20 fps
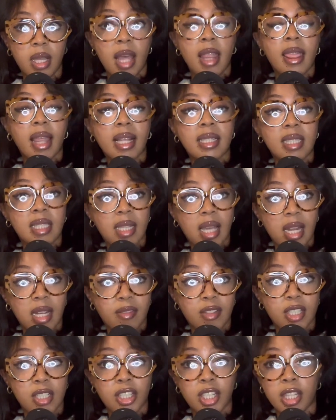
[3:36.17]
That's the kind of
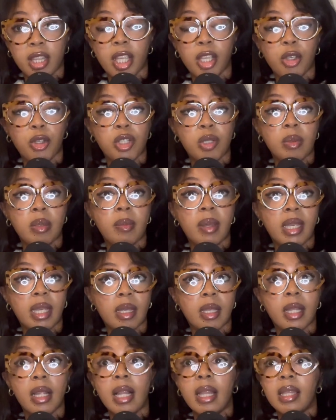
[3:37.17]
shit that you should
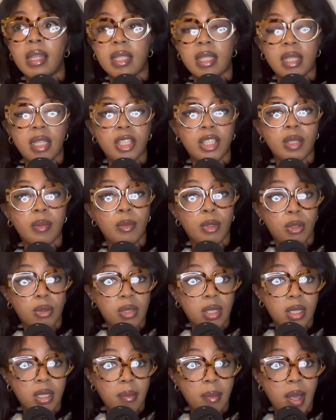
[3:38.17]
be listening to
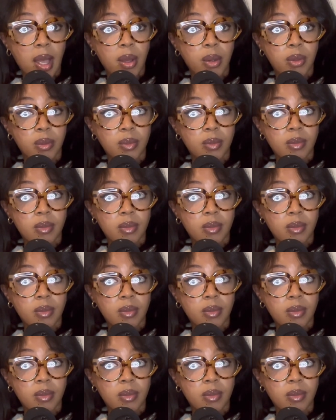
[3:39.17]
music about